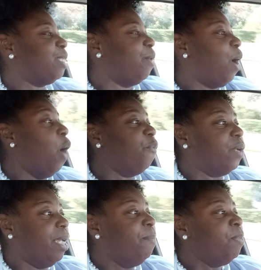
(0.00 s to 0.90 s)
So
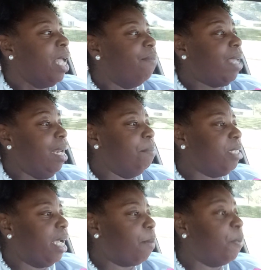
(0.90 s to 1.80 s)
hopefully, if they let me
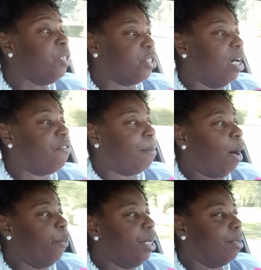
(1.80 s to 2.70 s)
take a picture of them,
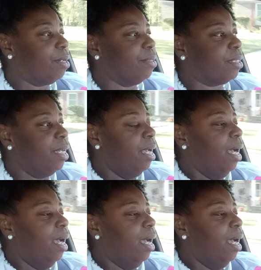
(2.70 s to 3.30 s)
I will, because